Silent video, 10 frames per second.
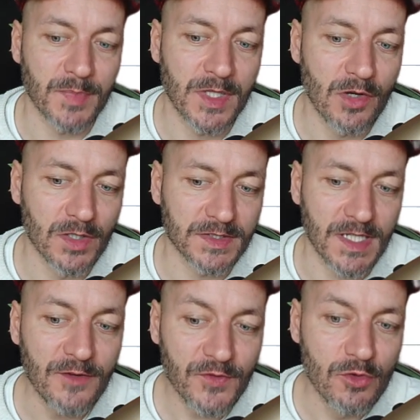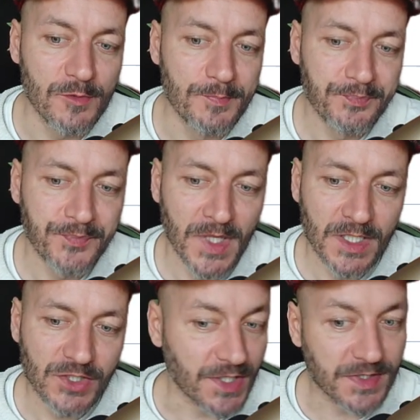Because if you
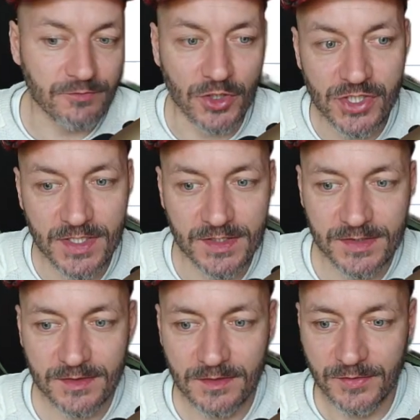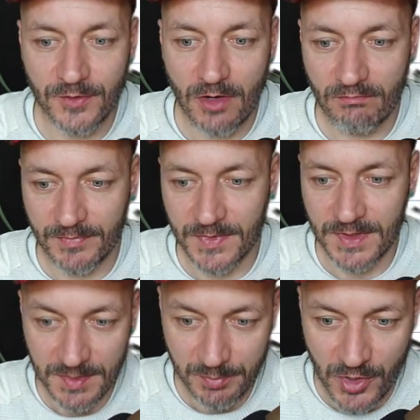just watch it from
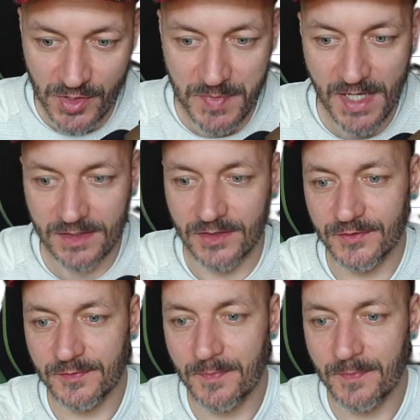this perspective,